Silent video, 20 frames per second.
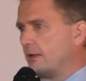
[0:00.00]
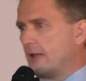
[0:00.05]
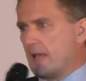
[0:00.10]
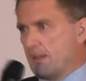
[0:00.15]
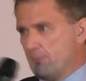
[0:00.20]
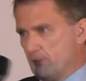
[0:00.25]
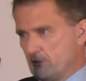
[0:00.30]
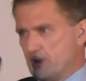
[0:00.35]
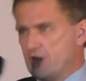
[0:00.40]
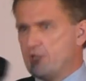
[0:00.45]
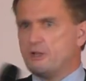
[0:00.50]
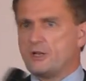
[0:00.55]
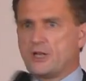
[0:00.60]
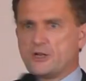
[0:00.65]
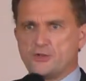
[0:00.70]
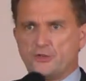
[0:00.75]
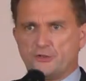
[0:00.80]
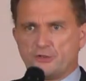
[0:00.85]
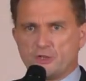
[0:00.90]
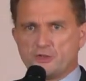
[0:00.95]
MeWe,
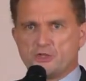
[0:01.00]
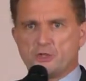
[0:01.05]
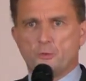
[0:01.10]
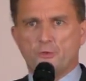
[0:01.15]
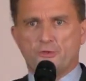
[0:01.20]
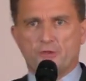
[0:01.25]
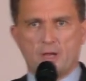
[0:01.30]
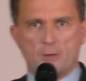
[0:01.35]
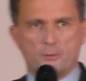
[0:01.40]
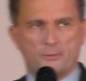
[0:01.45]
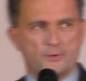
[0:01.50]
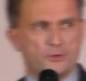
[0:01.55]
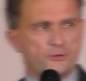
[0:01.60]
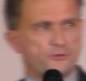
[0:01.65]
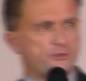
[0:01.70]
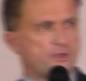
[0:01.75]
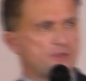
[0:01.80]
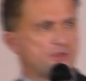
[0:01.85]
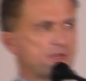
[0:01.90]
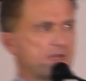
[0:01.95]
as she said, she was there with
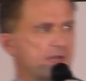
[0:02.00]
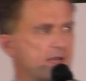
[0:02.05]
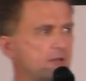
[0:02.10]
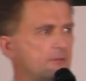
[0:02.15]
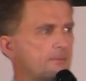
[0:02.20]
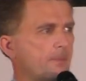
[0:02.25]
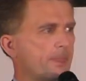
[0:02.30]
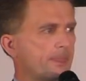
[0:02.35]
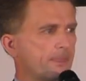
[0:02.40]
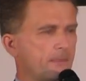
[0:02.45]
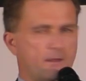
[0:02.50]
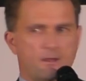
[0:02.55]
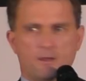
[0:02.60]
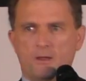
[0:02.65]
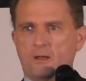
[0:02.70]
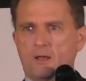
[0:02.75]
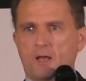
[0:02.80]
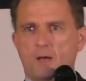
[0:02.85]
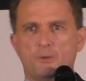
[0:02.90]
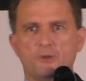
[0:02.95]
us in the count,
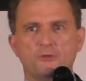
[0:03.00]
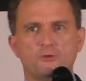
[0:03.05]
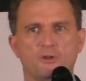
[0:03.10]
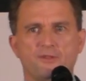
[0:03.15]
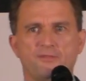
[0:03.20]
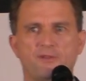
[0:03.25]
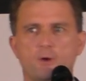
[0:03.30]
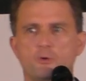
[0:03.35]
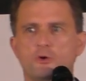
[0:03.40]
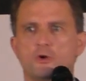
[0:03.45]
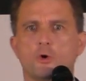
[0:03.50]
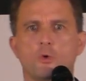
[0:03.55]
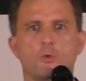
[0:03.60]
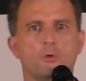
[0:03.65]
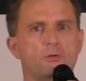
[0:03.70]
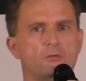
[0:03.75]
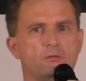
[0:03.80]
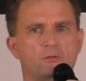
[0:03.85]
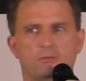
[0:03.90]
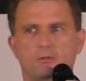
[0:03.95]
and we took the phone
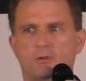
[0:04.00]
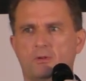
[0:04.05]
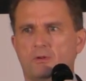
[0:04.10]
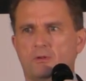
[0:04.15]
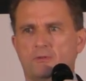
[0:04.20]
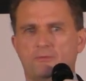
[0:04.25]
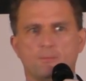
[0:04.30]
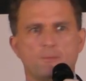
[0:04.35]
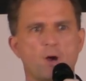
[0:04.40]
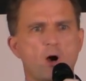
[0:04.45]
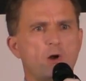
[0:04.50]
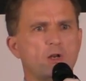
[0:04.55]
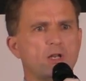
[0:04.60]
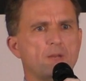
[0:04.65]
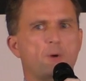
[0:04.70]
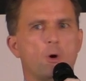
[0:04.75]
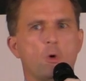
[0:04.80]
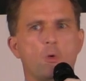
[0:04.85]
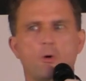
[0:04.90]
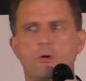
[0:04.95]
call from
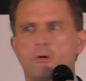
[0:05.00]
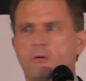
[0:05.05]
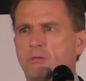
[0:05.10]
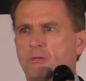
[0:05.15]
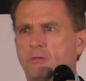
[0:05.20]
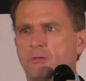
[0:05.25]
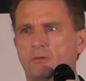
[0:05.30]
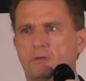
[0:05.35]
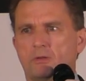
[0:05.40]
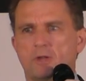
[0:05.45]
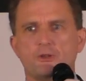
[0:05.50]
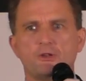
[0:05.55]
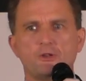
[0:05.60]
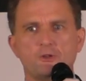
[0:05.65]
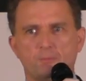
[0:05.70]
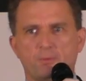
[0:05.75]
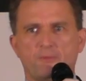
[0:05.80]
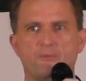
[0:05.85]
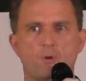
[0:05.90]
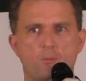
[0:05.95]
Hartlepool. You know, this
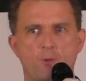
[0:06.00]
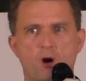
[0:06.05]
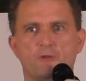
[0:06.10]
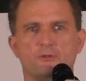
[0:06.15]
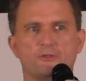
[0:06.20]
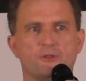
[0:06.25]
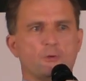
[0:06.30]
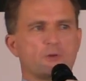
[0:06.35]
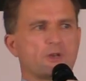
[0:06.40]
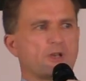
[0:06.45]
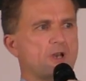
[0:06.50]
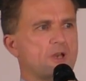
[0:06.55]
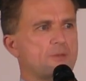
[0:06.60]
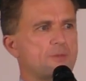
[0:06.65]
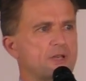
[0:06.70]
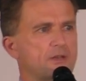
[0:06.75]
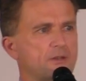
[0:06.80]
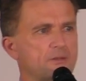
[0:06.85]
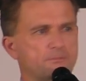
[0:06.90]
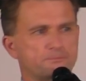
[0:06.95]
is before my result came
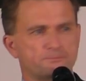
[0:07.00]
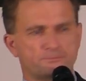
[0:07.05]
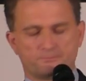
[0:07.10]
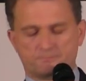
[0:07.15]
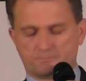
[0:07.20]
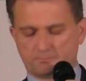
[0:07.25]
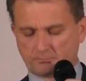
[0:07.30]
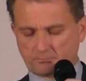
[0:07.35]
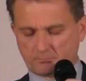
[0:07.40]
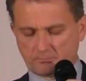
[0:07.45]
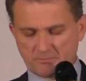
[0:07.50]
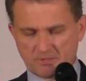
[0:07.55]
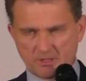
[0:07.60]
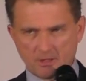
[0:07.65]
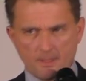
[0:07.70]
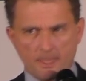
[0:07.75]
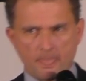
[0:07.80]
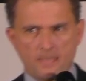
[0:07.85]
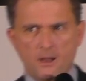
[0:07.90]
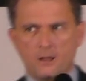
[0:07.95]
in.
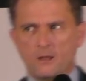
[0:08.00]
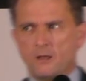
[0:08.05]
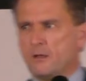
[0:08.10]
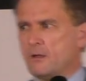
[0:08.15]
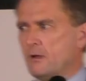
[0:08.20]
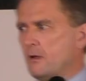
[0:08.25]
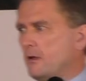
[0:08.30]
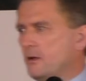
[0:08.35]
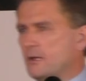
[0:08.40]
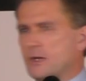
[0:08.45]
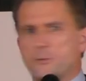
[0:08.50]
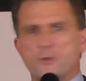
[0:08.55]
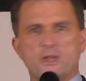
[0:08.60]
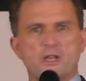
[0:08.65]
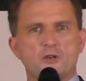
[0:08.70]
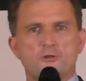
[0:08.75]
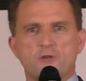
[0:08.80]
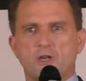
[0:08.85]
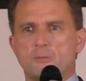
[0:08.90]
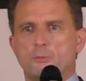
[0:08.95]
You know, with the
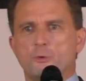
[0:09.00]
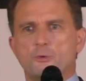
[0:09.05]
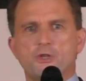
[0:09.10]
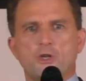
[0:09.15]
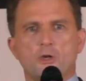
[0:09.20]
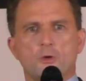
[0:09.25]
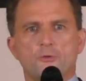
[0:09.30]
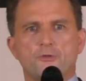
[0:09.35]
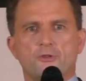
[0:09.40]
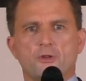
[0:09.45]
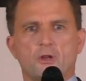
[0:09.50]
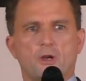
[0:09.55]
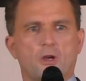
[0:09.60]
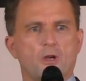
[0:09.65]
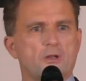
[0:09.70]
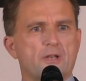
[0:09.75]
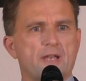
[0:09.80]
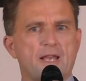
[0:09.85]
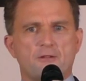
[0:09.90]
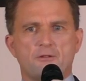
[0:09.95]
incredible news,
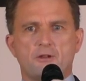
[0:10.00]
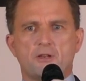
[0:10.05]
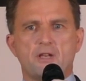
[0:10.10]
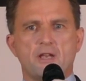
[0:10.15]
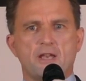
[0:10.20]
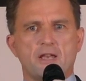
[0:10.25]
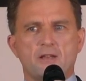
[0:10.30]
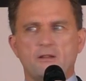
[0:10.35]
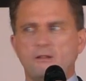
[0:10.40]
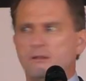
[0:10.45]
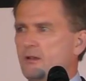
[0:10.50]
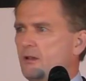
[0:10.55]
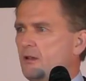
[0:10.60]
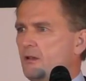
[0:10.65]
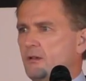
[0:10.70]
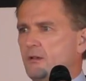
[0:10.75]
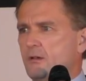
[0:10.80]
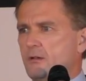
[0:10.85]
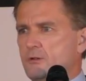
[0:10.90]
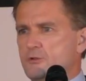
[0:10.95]
Karen King,
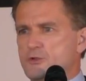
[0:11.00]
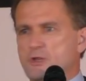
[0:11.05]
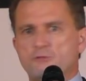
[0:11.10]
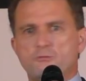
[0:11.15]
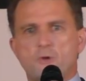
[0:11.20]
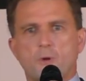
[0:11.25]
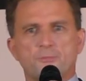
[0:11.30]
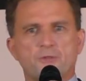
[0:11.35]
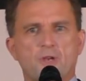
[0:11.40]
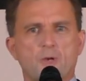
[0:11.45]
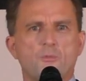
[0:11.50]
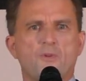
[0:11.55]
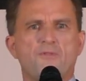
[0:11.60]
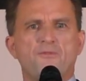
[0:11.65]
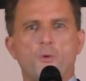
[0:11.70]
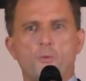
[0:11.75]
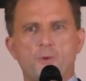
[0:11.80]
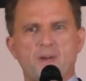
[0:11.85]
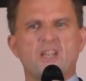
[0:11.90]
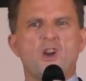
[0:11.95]
she'd romped home with
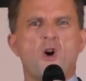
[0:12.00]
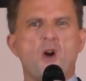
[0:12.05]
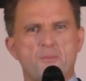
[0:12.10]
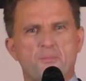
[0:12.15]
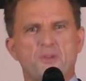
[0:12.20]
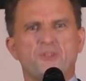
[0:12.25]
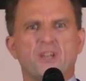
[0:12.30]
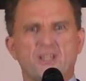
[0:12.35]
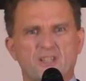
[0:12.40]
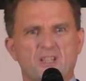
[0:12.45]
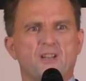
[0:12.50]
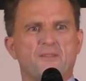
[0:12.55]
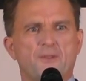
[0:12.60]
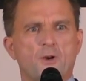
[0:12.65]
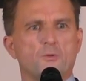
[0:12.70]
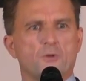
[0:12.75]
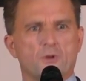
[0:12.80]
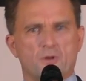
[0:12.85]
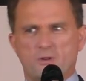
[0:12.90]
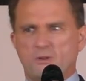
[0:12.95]
49% of the
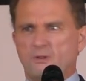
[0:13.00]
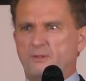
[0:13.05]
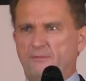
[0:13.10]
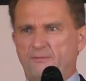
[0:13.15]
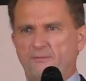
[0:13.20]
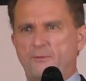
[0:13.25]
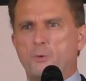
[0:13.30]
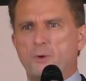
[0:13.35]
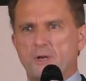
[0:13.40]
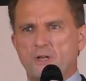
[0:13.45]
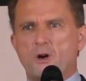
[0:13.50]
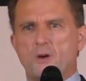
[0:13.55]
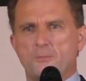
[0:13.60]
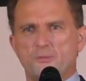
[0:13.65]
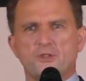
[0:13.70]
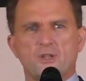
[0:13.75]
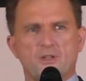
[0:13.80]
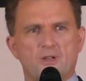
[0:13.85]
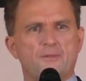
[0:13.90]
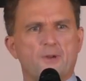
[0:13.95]
vote.
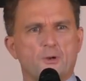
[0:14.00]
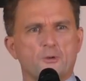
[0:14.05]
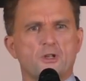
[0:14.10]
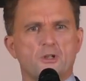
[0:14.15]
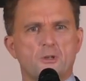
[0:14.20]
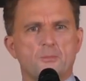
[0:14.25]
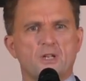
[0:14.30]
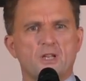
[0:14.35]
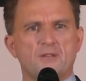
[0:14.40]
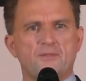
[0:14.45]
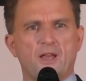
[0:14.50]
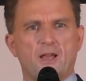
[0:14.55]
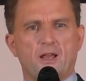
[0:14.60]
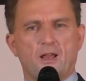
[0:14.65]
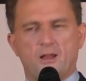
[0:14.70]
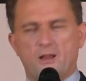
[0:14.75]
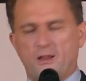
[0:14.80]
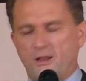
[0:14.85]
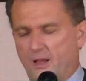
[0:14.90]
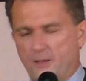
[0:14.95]
49% of the vote, can you believe
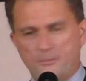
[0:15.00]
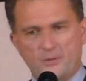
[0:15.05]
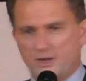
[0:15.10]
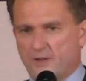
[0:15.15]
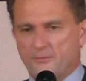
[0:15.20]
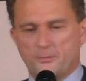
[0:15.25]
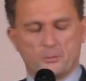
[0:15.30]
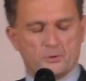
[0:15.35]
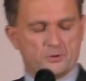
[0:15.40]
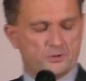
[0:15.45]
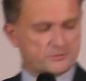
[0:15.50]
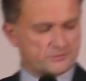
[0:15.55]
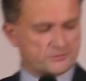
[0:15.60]
that? Unbelievable.